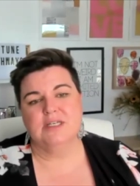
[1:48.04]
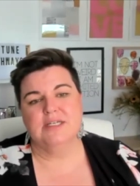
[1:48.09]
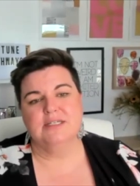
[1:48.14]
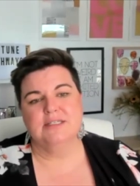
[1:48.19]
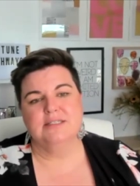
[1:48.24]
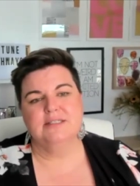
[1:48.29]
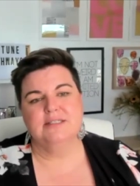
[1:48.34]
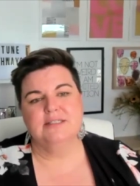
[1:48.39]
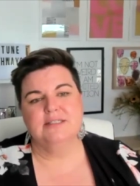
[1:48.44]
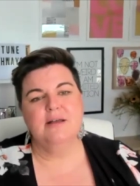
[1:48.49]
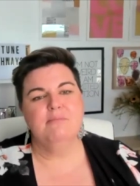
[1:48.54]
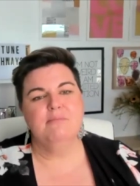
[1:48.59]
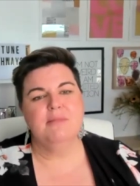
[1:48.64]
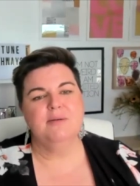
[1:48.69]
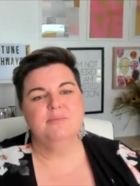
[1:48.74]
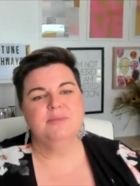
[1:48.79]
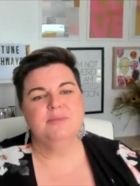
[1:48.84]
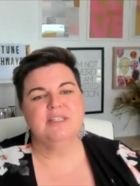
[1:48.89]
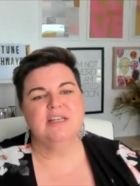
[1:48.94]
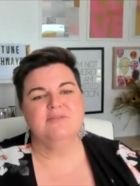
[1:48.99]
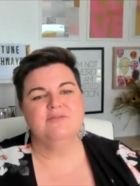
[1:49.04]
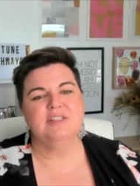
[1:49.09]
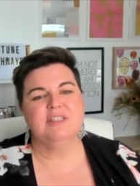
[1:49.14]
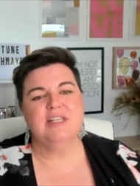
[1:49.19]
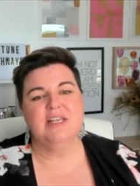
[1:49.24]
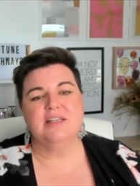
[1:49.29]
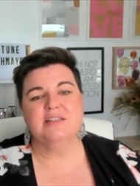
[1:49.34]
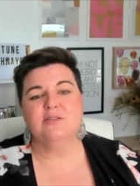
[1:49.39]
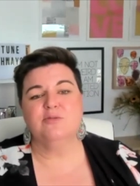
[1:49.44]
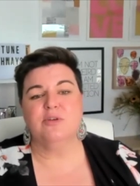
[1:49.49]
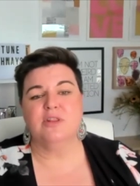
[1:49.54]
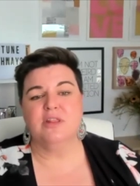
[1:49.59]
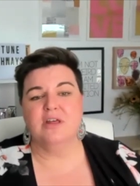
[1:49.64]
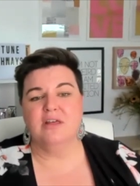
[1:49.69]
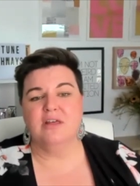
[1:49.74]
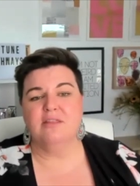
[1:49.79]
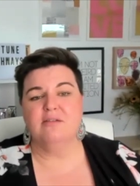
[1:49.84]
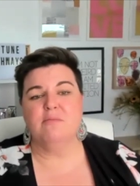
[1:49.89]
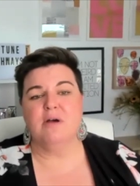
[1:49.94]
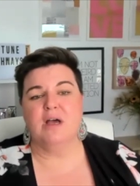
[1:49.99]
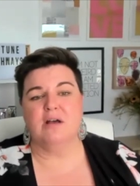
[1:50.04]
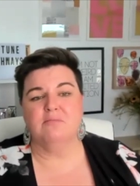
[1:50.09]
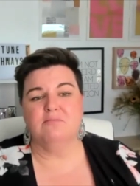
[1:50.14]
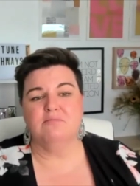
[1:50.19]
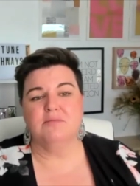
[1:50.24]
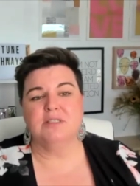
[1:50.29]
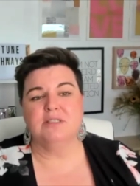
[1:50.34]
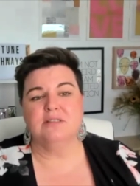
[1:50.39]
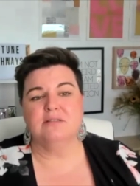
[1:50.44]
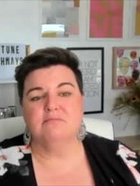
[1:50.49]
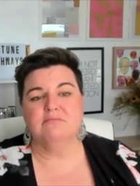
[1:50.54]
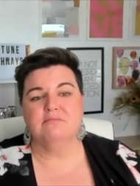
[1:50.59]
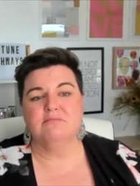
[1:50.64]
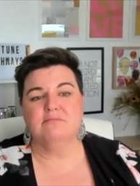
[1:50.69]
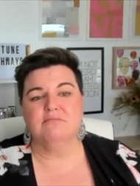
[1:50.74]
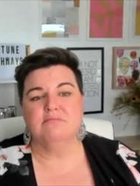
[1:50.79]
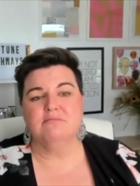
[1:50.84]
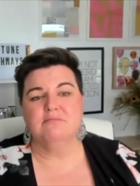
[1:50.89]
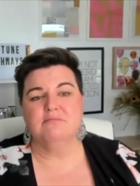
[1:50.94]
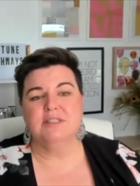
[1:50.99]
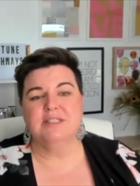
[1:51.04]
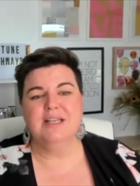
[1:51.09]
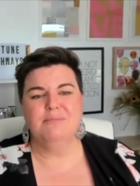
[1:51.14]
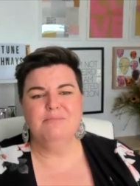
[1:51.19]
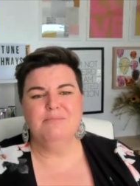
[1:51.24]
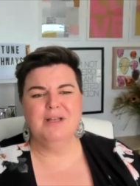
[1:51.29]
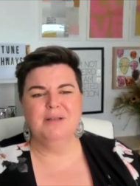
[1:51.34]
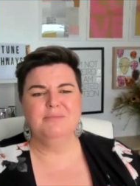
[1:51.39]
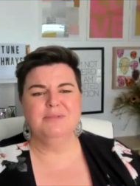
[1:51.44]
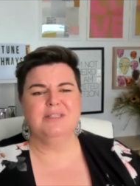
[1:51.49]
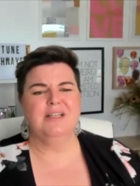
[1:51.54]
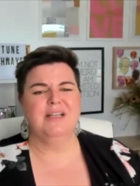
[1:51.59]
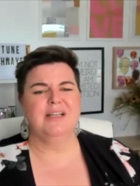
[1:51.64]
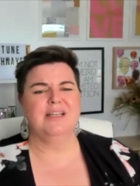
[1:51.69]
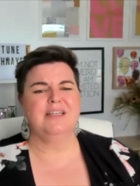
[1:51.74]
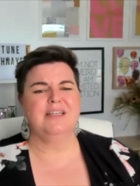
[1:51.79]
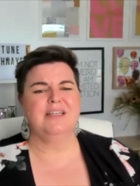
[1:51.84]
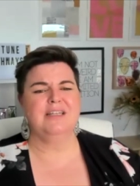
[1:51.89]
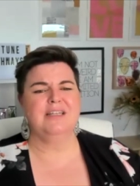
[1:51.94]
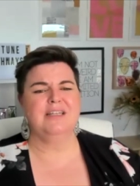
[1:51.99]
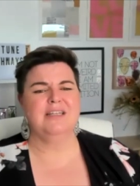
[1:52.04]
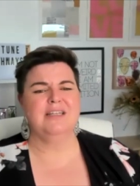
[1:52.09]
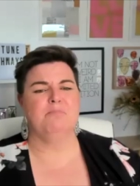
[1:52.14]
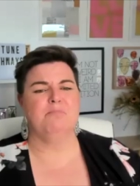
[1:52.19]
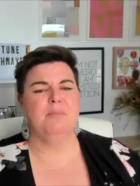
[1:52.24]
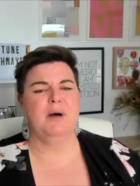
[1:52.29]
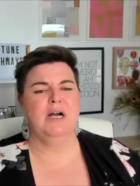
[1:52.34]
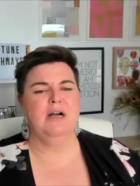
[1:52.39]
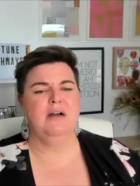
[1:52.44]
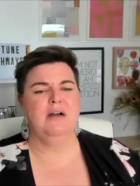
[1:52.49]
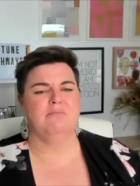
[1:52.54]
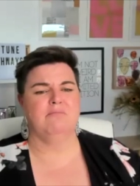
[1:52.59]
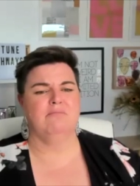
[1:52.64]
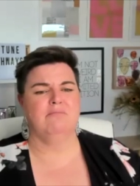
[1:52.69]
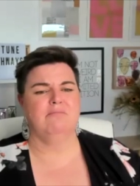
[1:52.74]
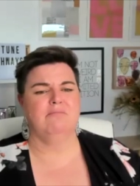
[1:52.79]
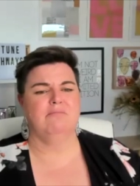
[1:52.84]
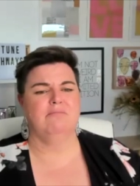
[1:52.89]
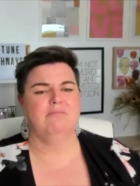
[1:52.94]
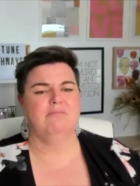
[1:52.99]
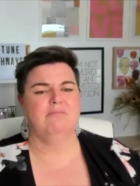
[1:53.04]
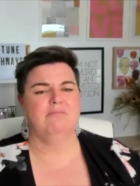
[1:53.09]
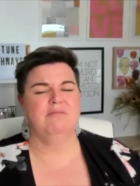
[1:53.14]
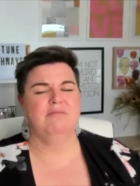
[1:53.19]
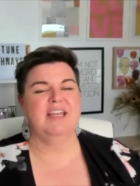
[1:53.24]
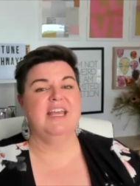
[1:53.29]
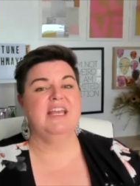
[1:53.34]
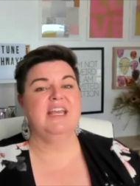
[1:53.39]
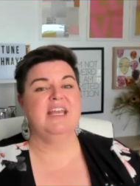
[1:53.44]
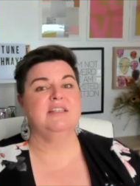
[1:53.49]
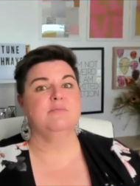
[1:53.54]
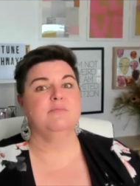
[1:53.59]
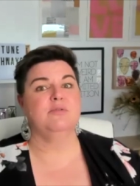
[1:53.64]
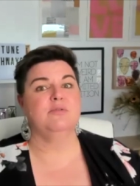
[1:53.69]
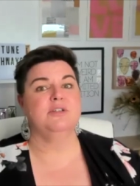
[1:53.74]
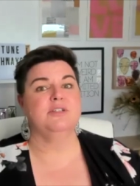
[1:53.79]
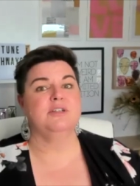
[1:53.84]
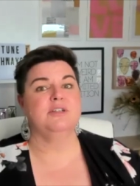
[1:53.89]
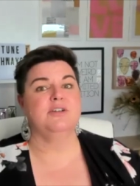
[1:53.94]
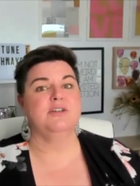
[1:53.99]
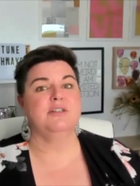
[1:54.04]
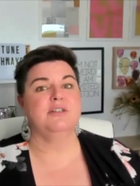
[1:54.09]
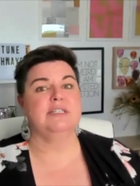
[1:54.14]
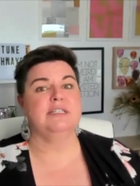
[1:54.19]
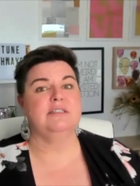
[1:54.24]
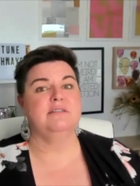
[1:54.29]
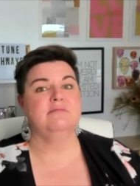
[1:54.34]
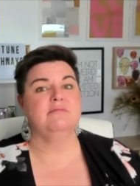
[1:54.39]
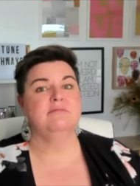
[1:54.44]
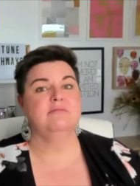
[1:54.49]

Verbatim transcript: Some mums have sex with other mums. Some mums like it up the bum, exit point only.